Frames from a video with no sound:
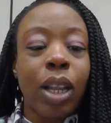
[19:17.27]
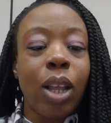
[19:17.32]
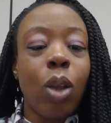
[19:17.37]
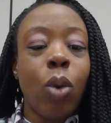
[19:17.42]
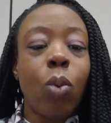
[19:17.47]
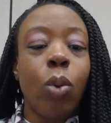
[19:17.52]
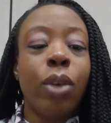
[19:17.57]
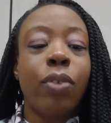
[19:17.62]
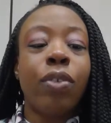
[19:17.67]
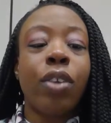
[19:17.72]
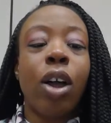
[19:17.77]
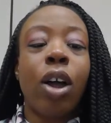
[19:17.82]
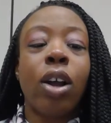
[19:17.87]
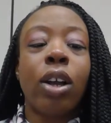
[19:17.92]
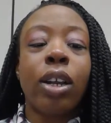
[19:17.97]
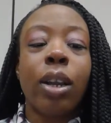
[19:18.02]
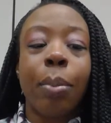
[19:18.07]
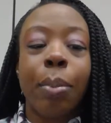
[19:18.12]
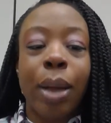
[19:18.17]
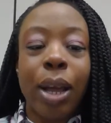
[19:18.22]
we've
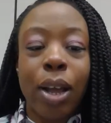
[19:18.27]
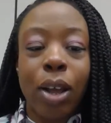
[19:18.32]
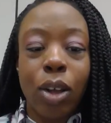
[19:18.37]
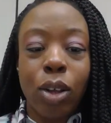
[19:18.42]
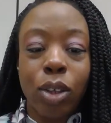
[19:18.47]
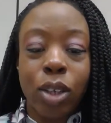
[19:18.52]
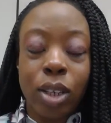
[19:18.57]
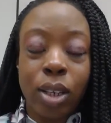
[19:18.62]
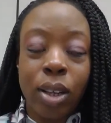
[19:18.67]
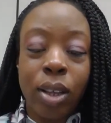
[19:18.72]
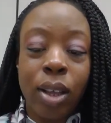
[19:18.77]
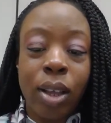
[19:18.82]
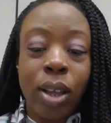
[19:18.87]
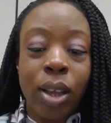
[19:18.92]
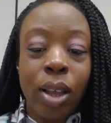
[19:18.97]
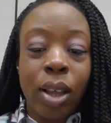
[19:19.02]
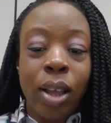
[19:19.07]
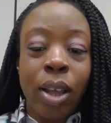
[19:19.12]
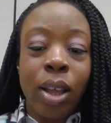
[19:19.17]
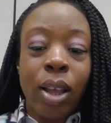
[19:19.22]
talked about
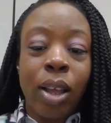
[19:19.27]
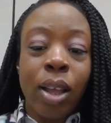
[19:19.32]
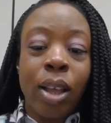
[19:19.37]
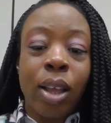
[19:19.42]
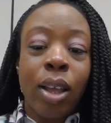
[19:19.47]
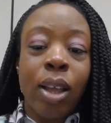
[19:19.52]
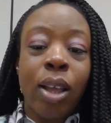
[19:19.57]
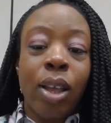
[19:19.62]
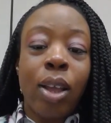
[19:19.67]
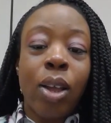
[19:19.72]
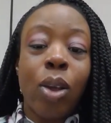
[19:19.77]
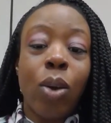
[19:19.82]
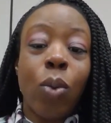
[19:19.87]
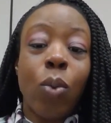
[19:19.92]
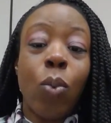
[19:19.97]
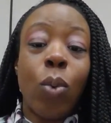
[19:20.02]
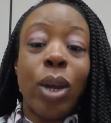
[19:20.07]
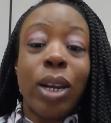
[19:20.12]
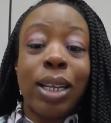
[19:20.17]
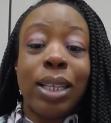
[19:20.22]

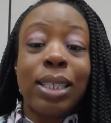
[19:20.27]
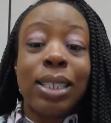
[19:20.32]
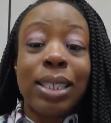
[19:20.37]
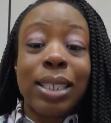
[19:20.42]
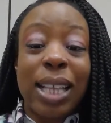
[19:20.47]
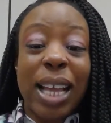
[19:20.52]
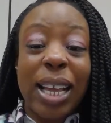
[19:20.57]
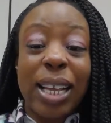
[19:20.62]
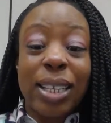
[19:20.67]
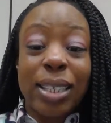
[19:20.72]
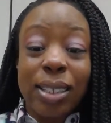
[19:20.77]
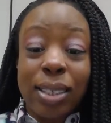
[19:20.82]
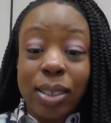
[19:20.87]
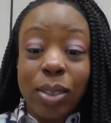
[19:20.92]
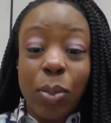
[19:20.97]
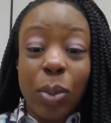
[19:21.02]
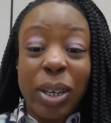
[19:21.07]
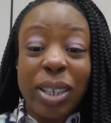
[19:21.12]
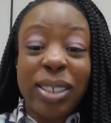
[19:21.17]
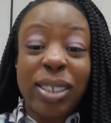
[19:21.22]
what is sex,
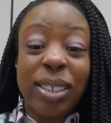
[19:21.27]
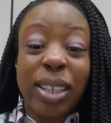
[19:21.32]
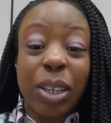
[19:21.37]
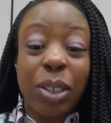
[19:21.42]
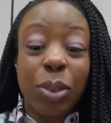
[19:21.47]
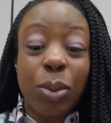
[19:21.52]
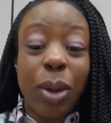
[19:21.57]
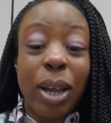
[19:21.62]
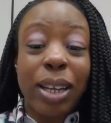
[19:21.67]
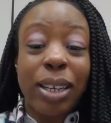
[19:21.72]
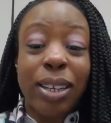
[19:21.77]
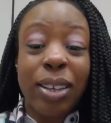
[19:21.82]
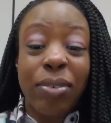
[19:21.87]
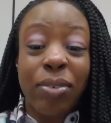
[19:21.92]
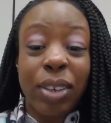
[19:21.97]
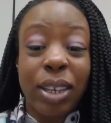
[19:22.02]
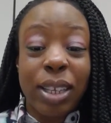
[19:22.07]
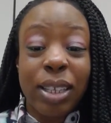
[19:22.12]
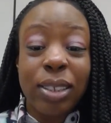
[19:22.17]
what is sexual activity.